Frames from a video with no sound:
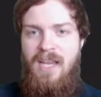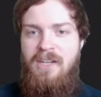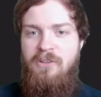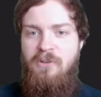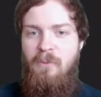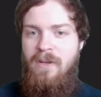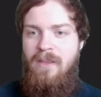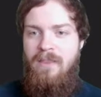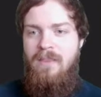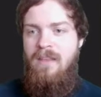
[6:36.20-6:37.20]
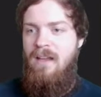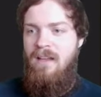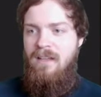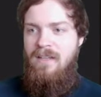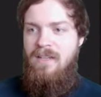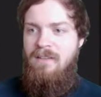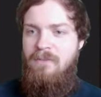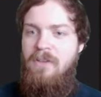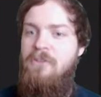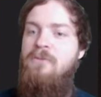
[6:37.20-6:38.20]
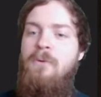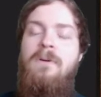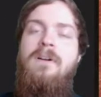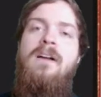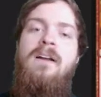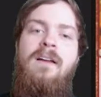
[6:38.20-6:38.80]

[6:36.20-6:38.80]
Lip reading: can do it with any of the other 4